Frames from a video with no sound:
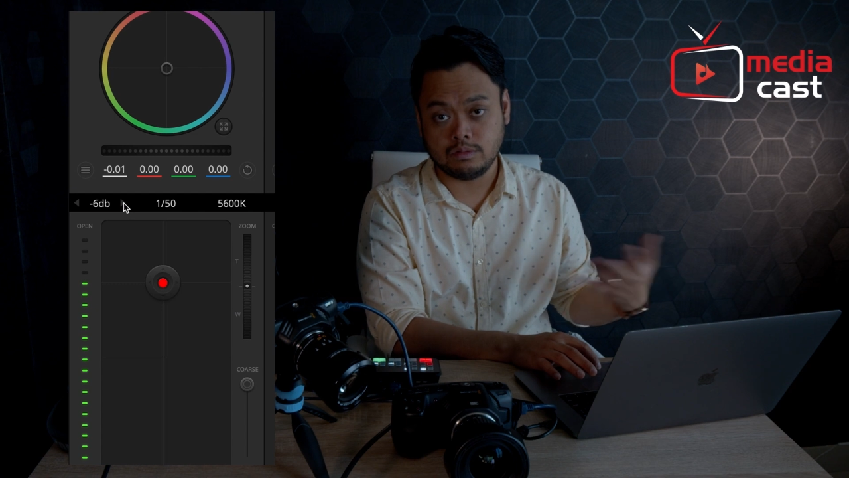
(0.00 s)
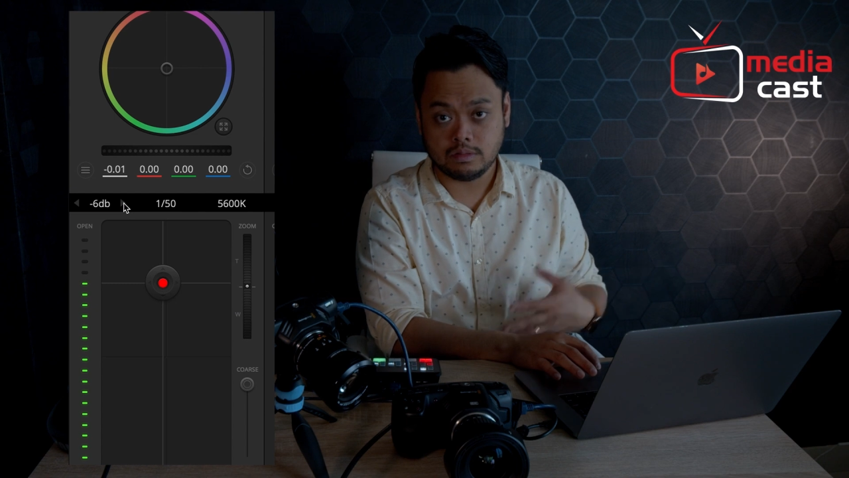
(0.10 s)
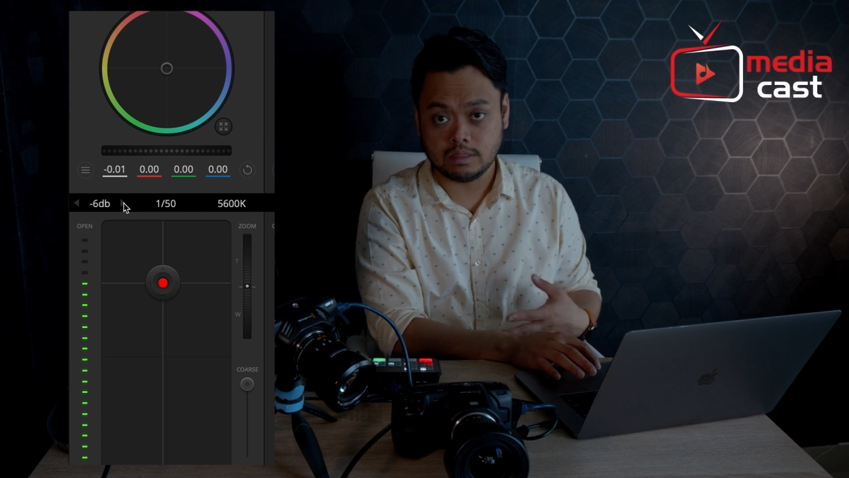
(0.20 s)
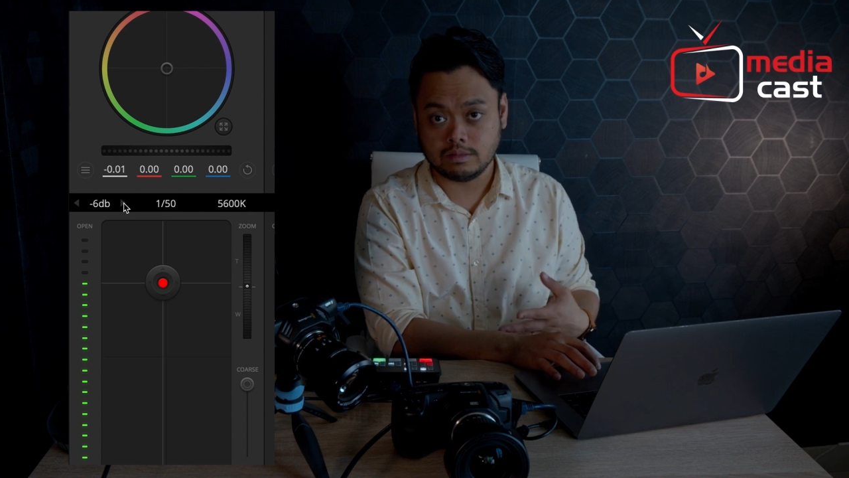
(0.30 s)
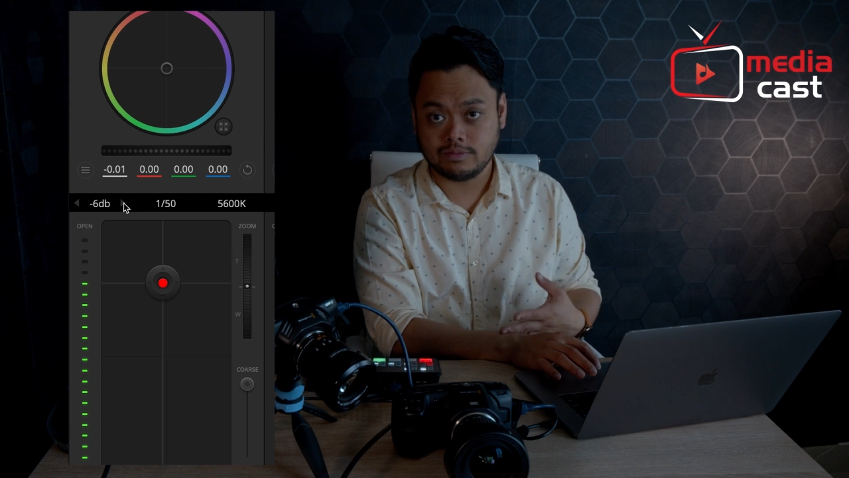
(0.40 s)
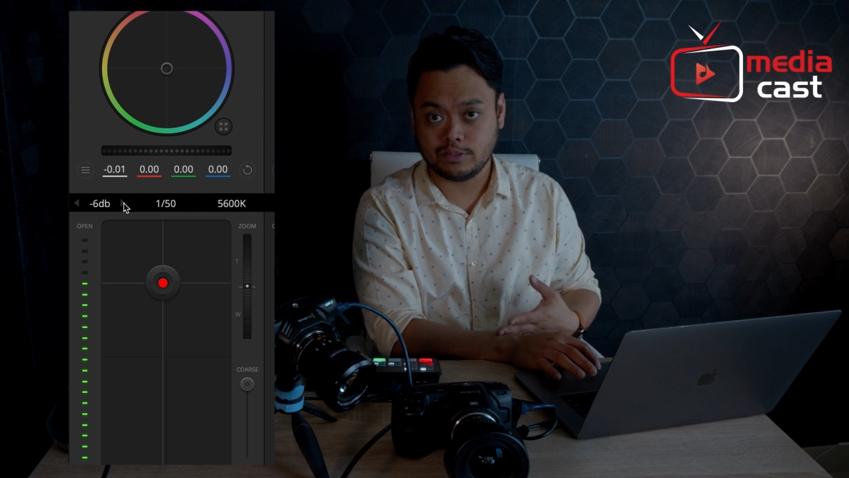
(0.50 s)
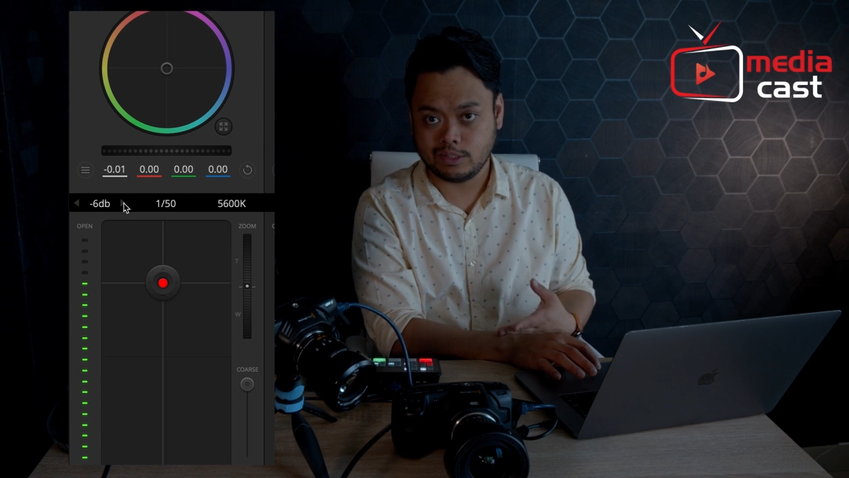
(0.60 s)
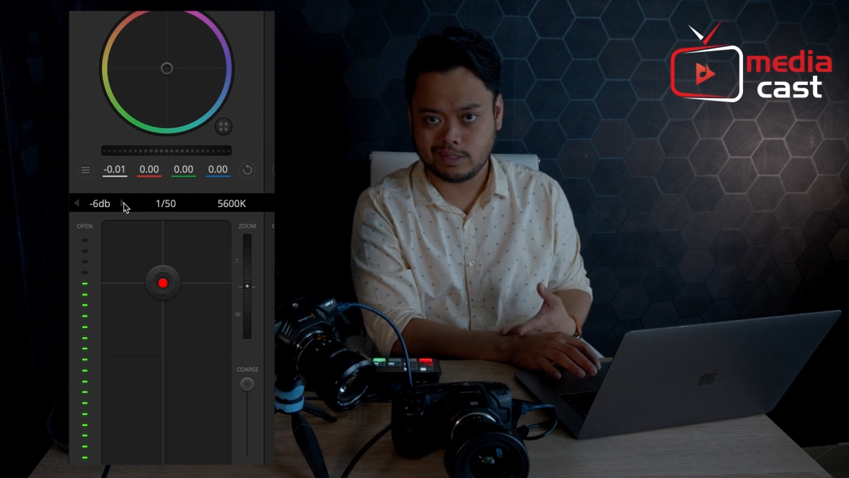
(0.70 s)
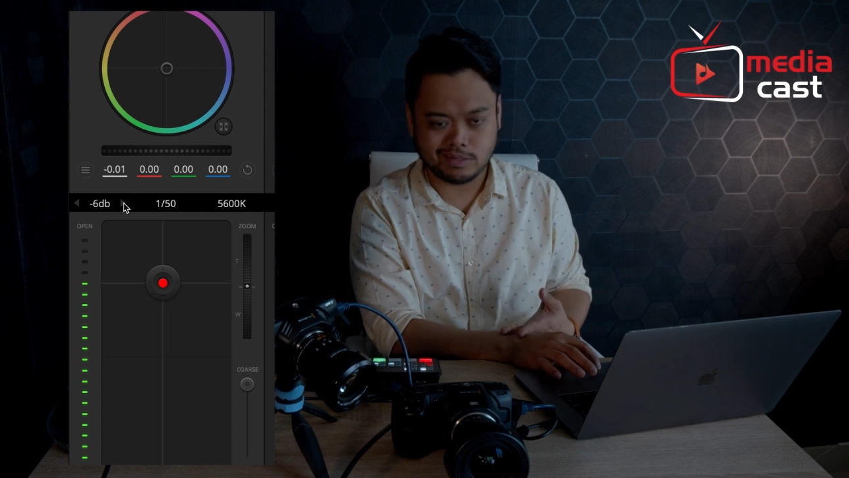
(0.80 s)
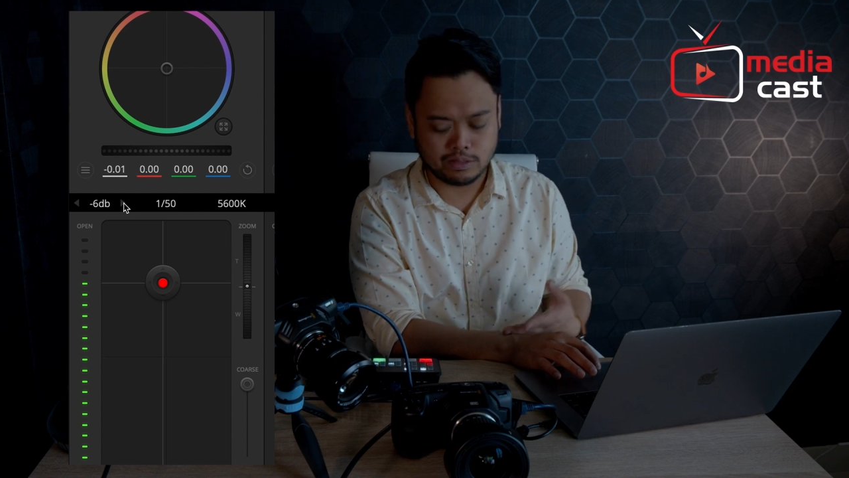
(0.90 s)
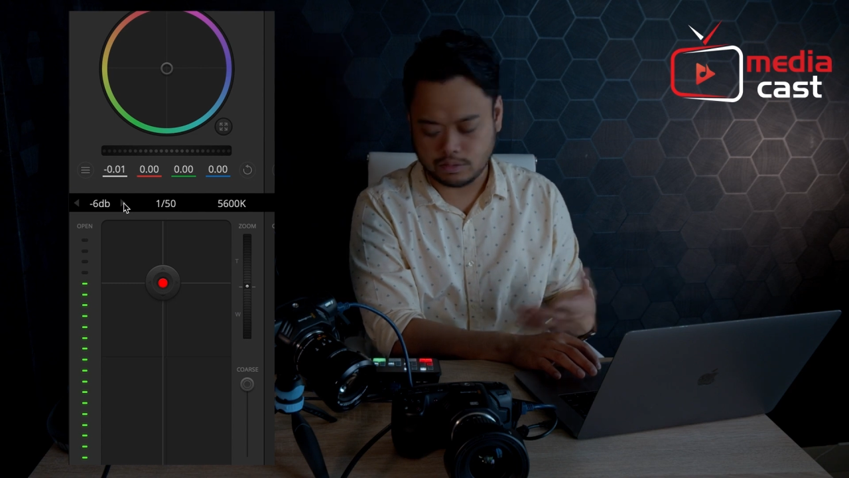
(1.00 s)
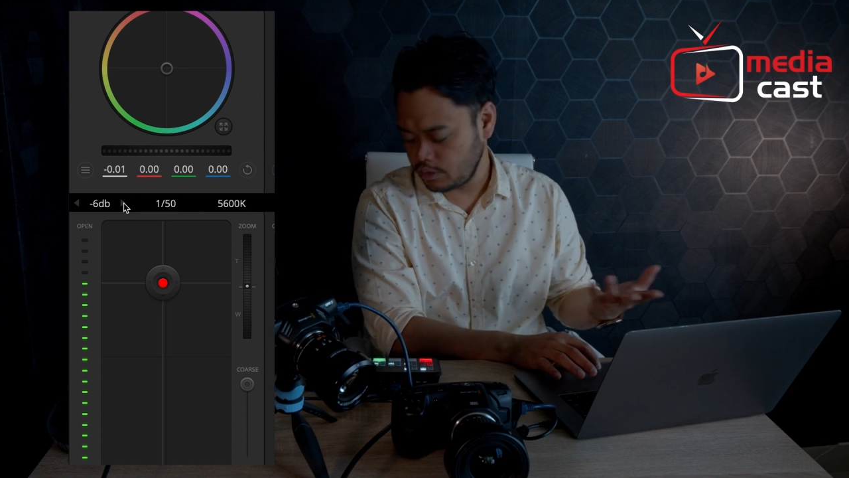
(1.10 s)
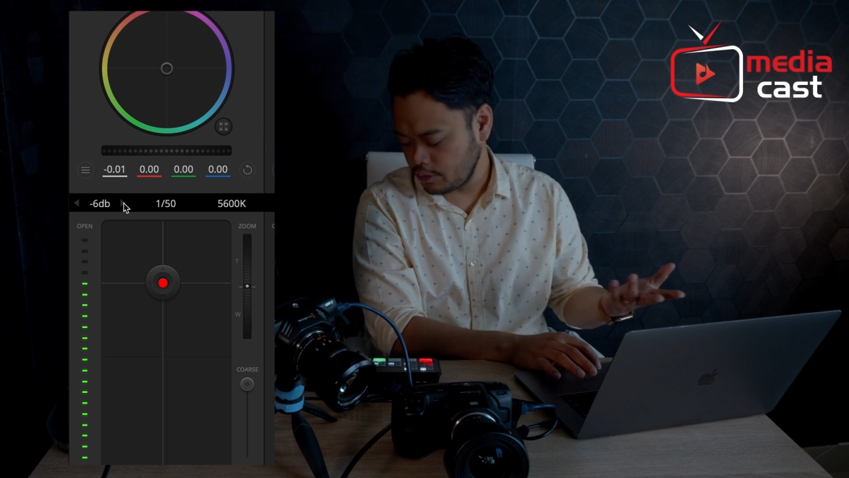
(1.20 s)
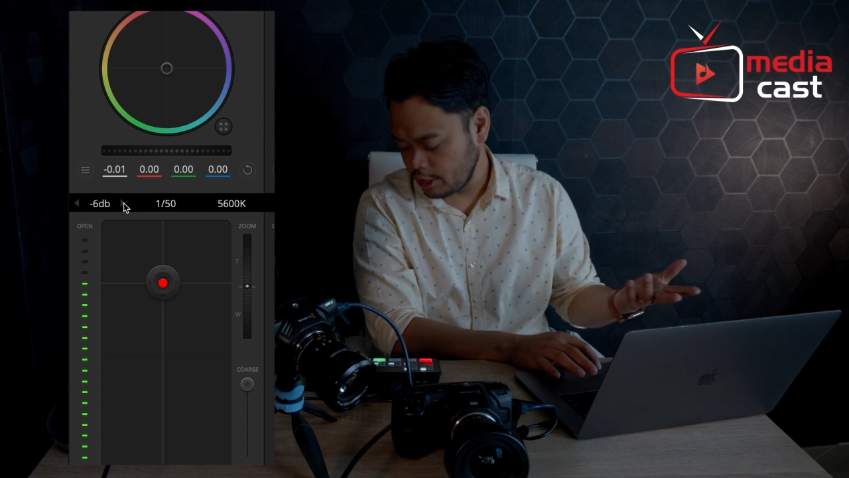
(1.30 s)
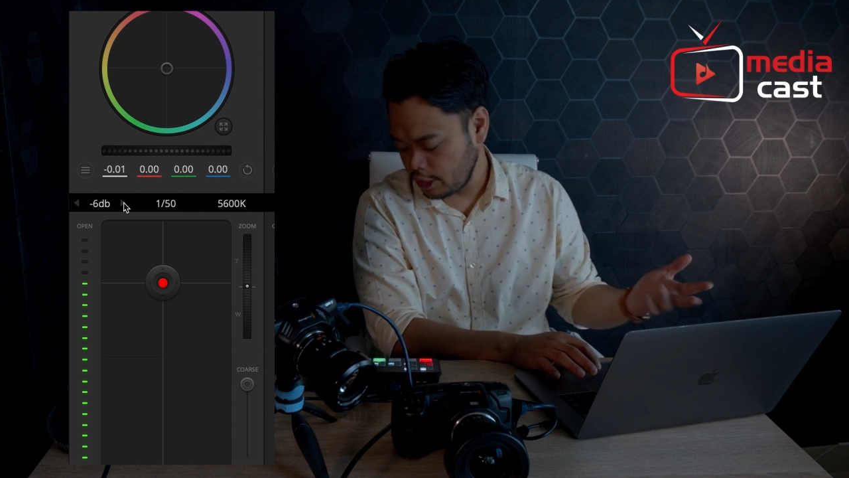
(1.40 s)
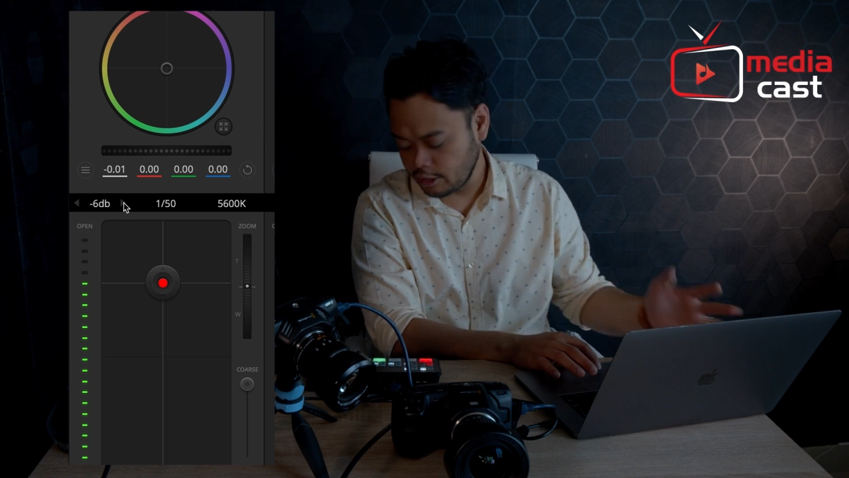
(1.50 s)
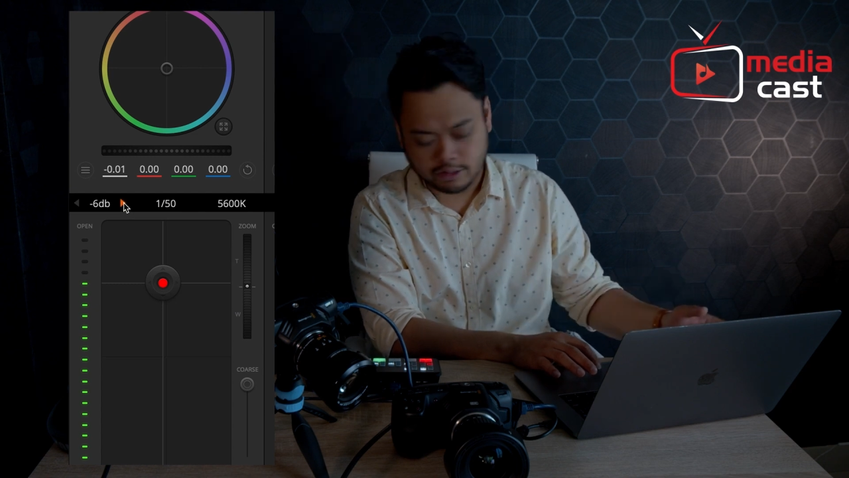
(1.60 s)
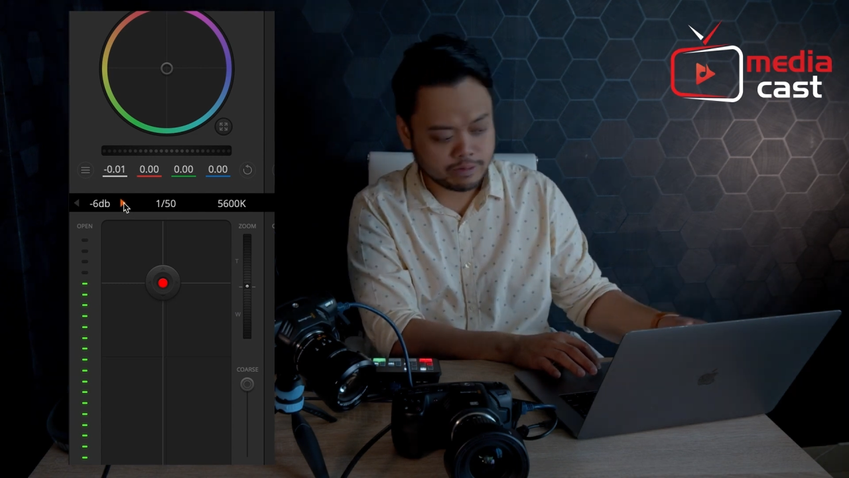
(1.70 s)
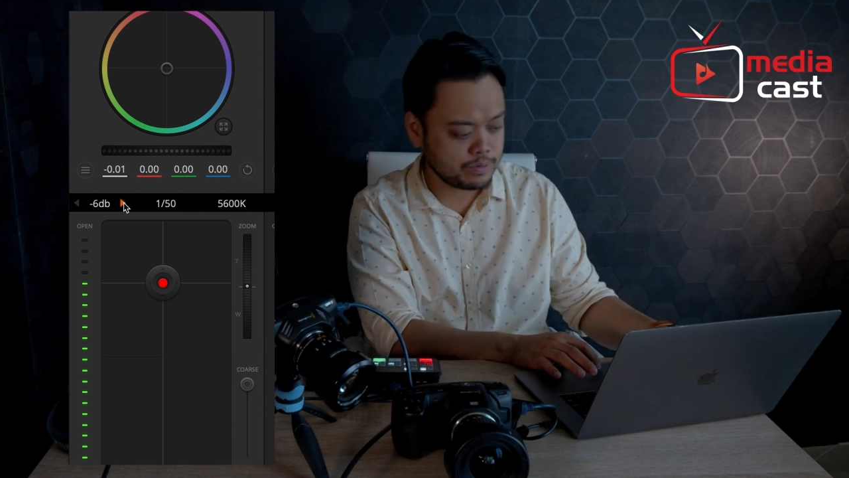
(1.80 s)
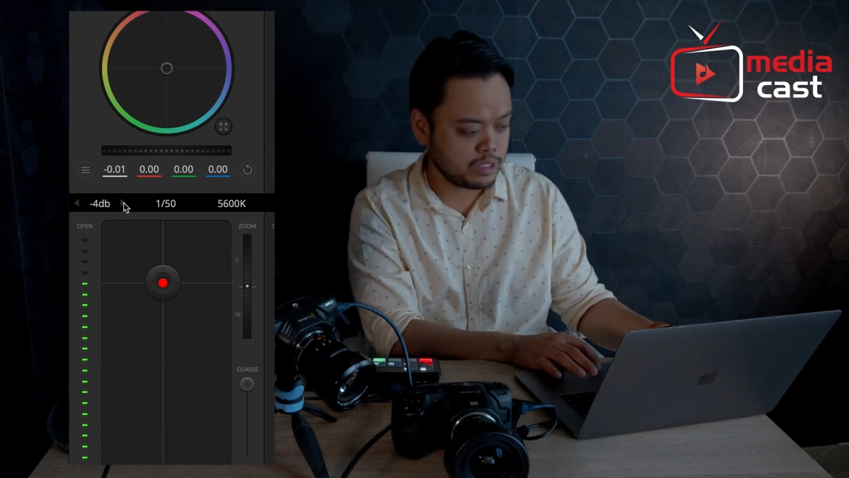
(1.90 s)
you know, for you to use during
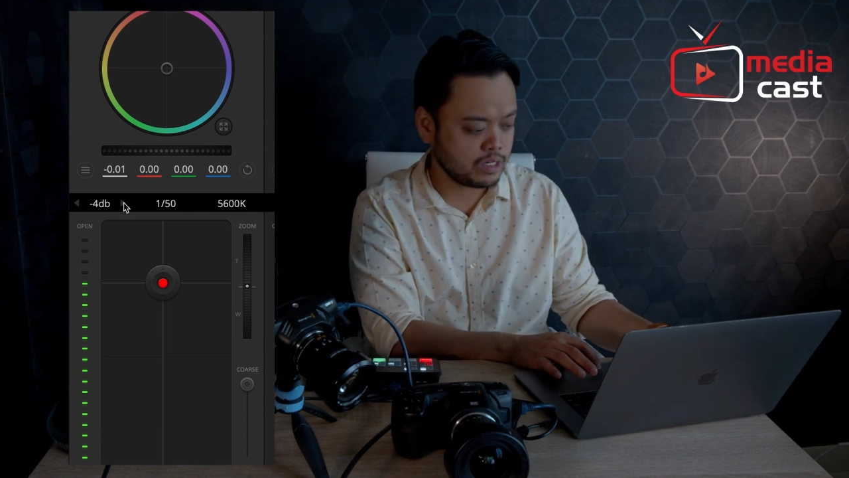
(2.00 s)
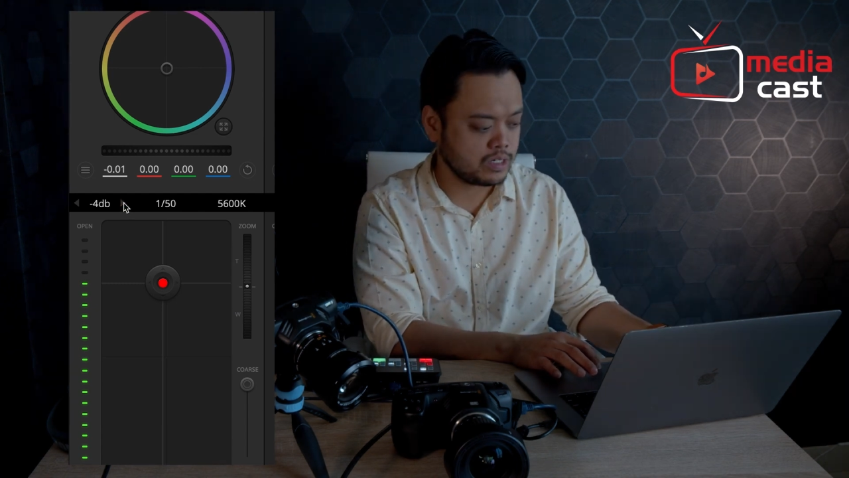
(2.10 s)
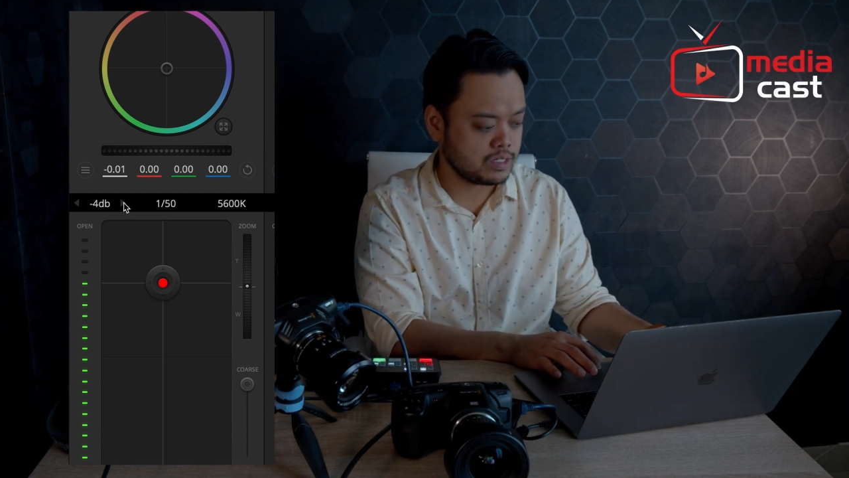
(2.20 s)
your production.